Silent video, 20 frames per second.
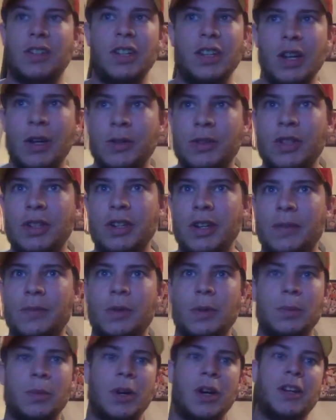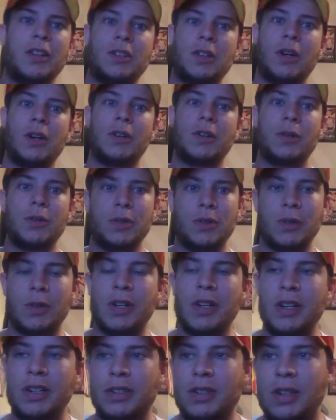And he goes to Denver, breaks all those
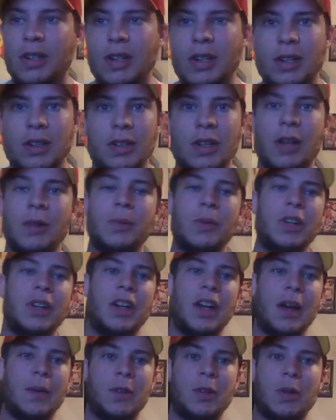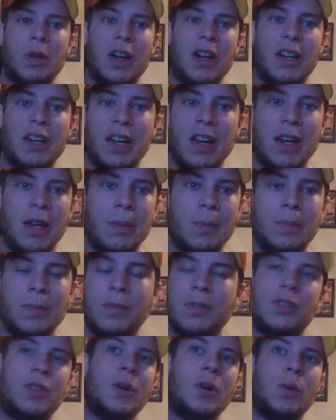streaks, doesn't really have a great game,
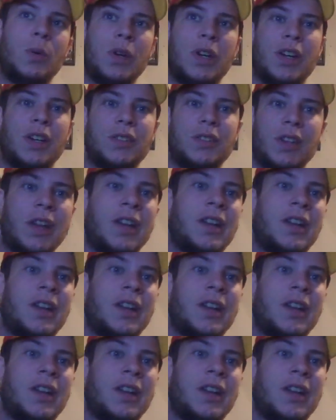still wins.